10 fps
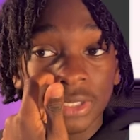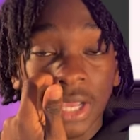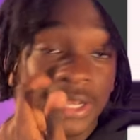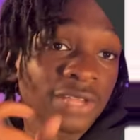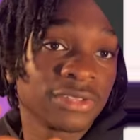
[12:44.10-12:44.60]
I
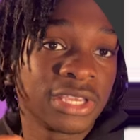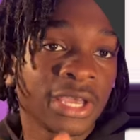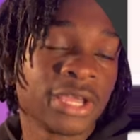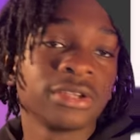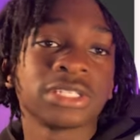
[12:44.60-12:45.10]
definitely
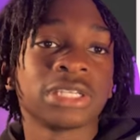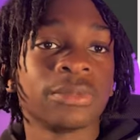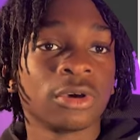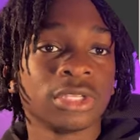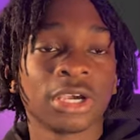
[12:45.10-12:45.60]
can. Just let me
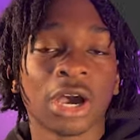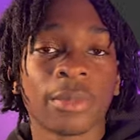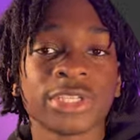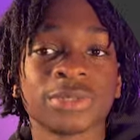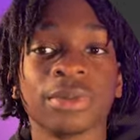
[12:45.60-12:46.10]
know in the
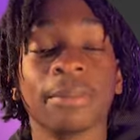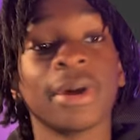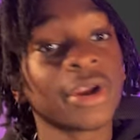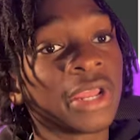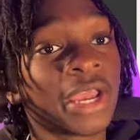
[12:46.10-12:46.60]
comments. But
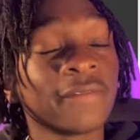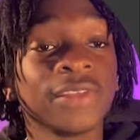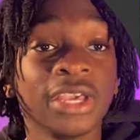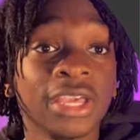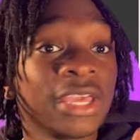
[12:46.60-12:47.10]
better yet,
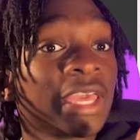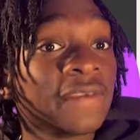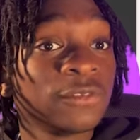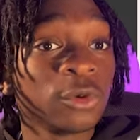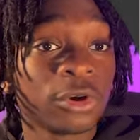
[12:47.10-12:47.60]

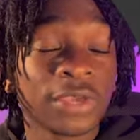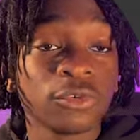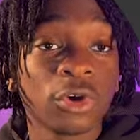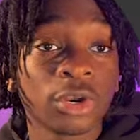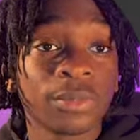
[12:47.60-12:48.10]
if you own a